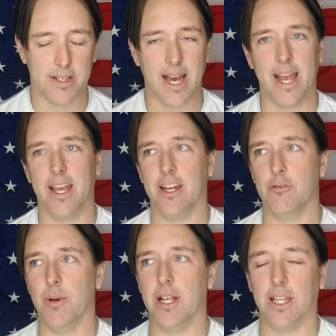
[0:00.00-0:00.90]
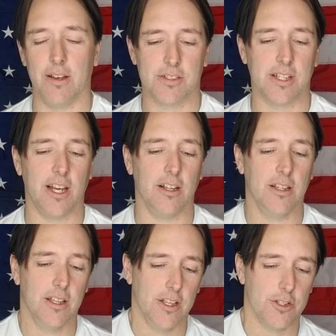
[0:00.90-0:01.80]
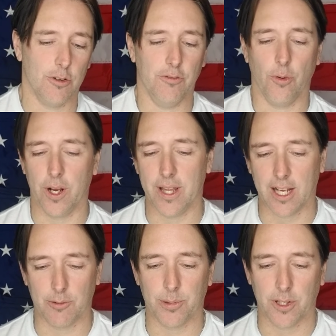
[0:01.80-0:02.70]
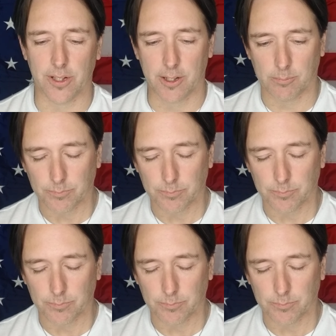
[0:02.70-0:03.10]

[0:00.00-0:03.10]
diet and my lifestyle to avoid that completely.